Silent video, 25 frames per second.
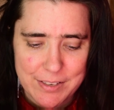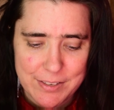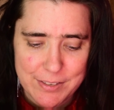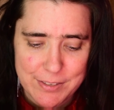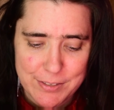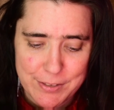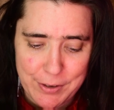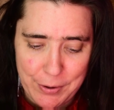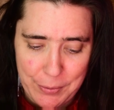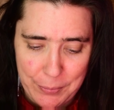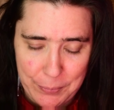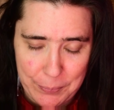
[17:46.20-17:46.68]

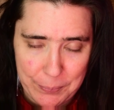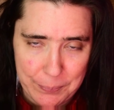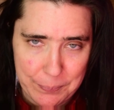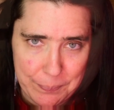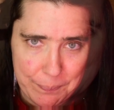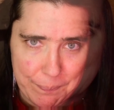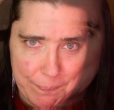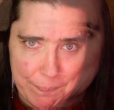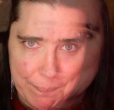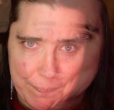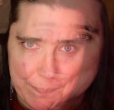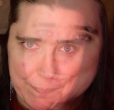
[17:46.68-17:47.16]
So
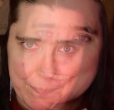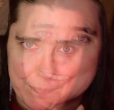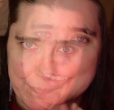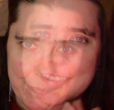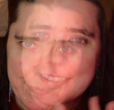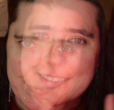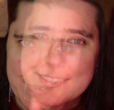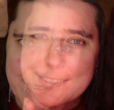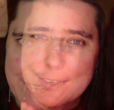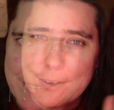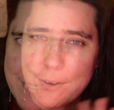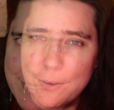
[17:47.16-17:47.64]

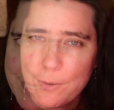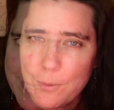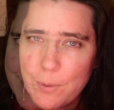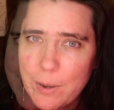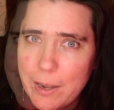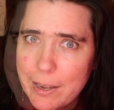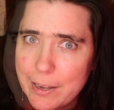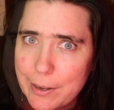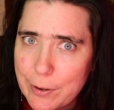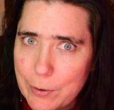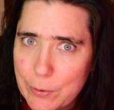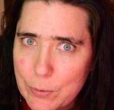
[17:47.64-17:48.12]

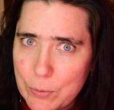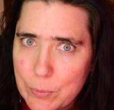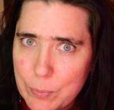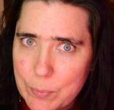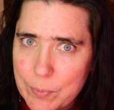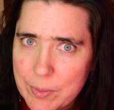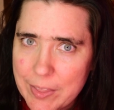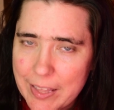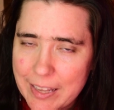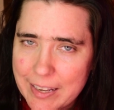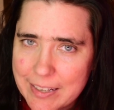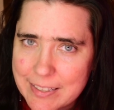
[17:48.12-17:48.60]
I
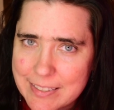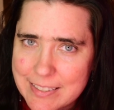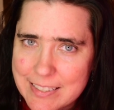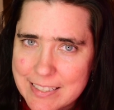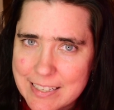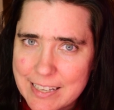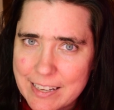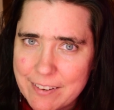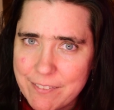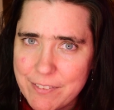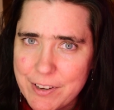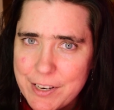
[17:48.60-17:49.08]
hope that's
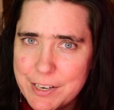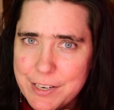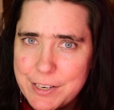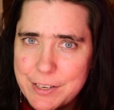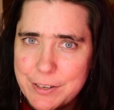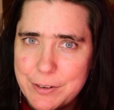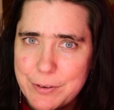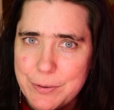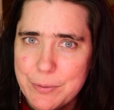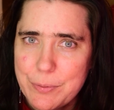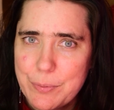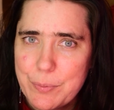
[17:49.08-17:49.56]
given
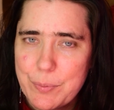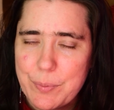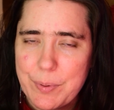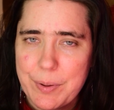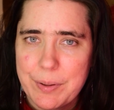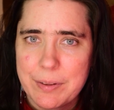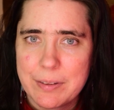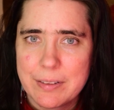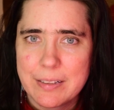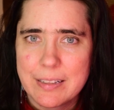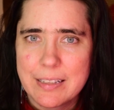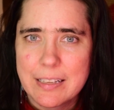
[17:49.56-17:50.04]
you
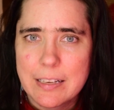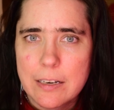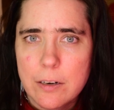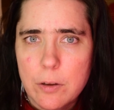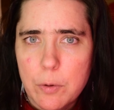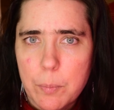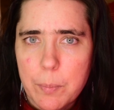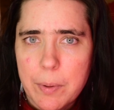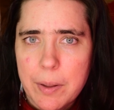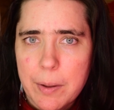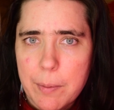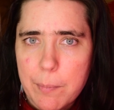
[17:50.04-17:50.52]
a
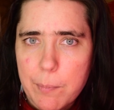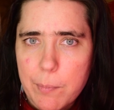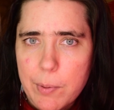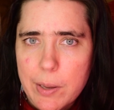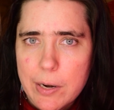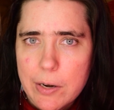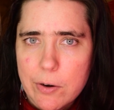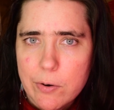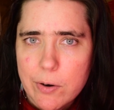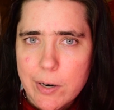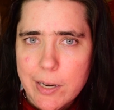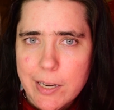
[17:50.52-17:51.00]
little bit
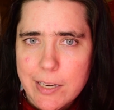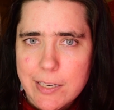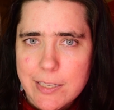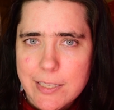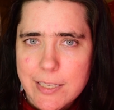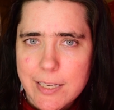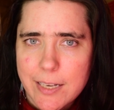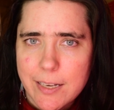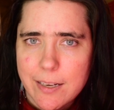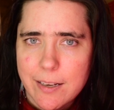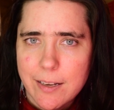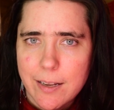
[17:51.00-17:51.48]
better
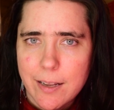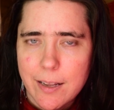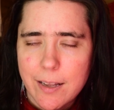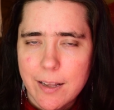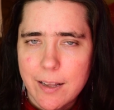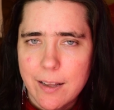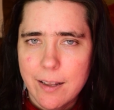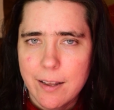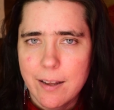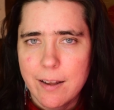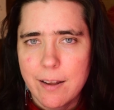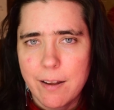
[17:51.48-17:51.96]
idea
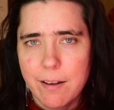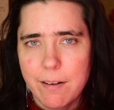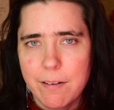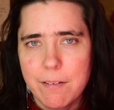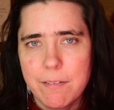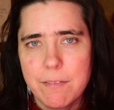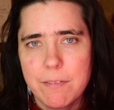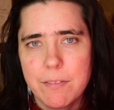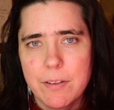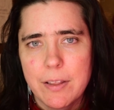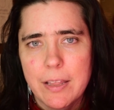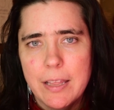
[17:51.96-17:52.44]

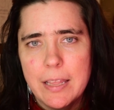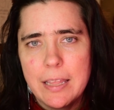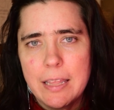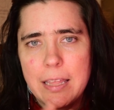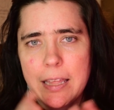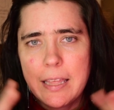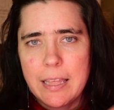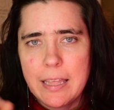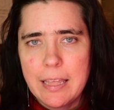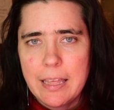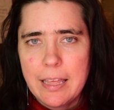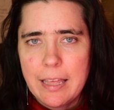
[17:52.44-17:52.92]
of
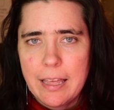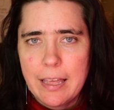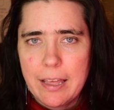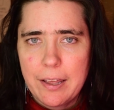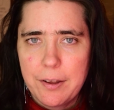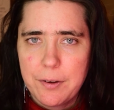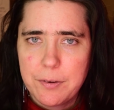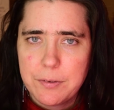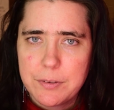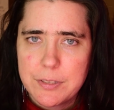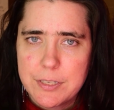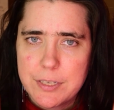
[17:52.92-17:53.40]

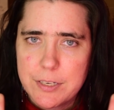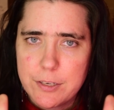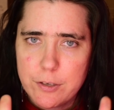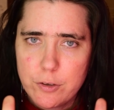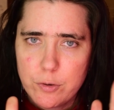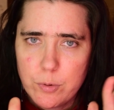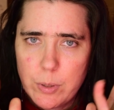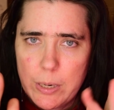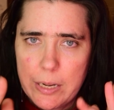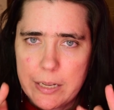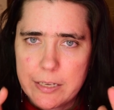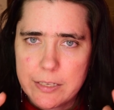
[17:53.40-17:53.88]
how to
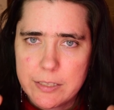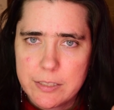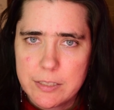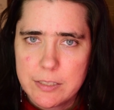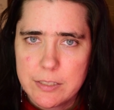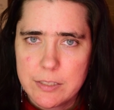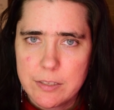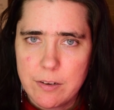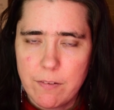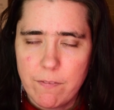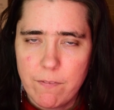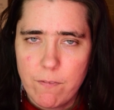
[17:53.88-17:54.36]

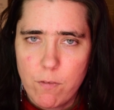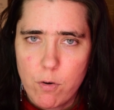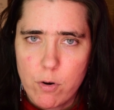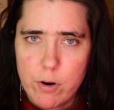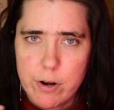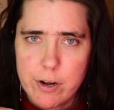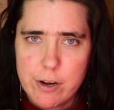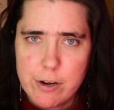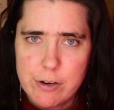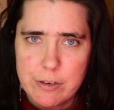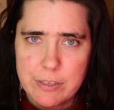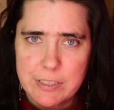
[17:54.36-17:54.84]
dress for
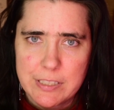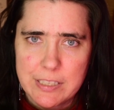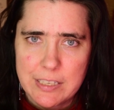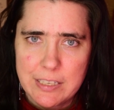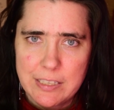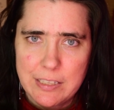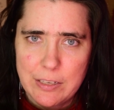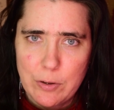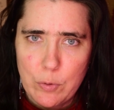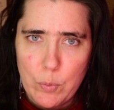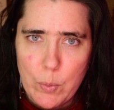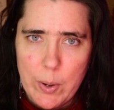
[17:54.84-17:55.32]
your
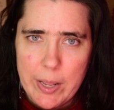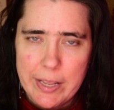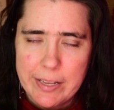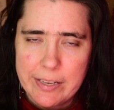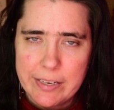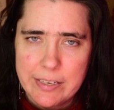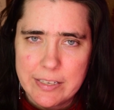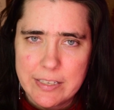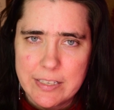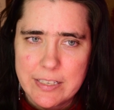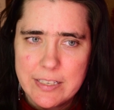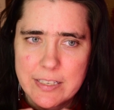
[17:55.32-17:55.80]

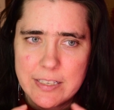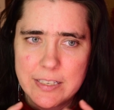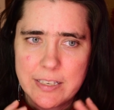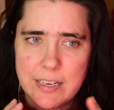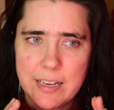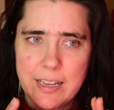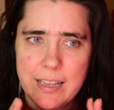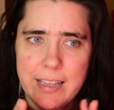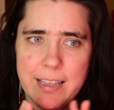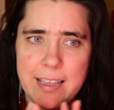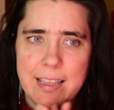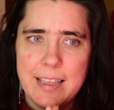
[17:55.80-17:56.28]
silhouette.
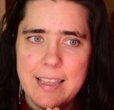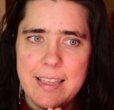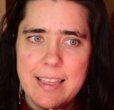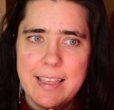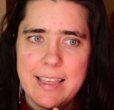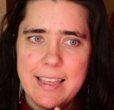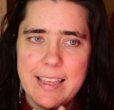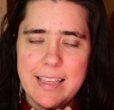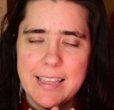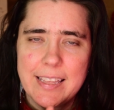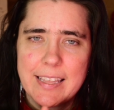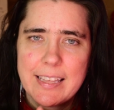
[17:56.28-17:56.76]

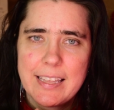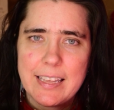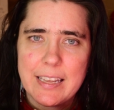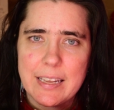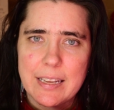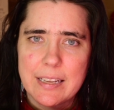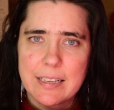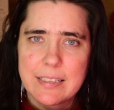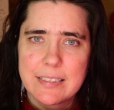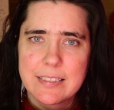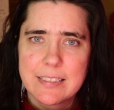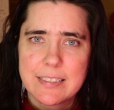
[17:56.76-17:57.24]

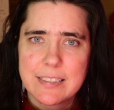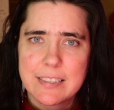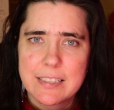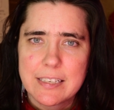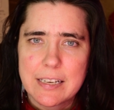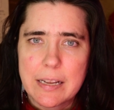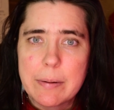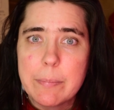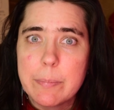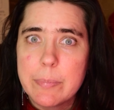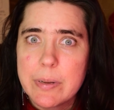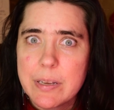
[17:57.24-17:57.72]
It
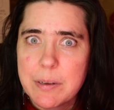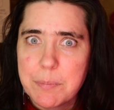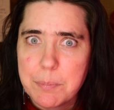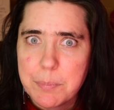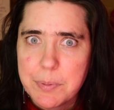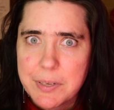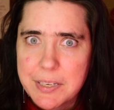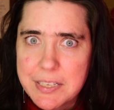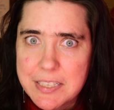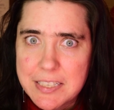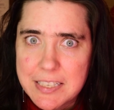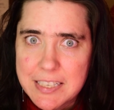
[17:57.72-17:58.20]
can be a
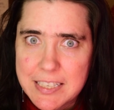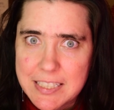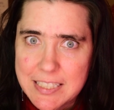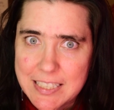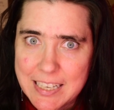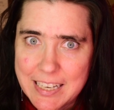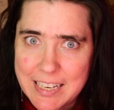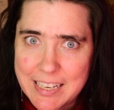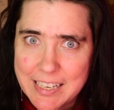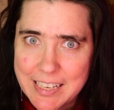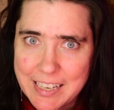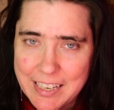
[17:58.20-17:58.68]
bit to
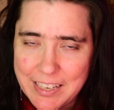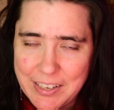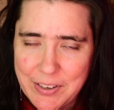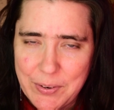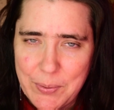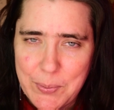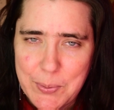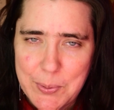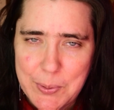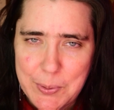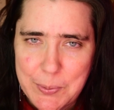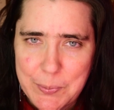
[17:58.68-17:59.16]
take in
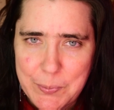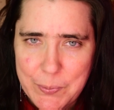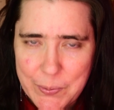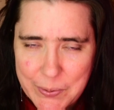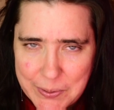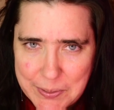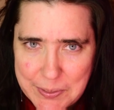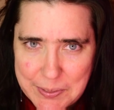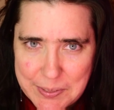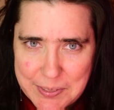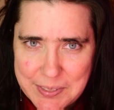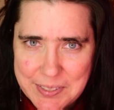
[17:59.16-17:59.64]
all at
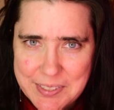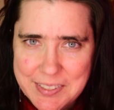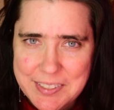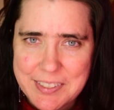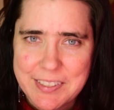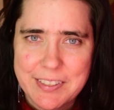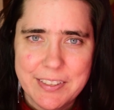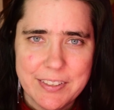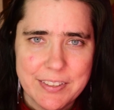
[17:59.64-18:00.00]
once.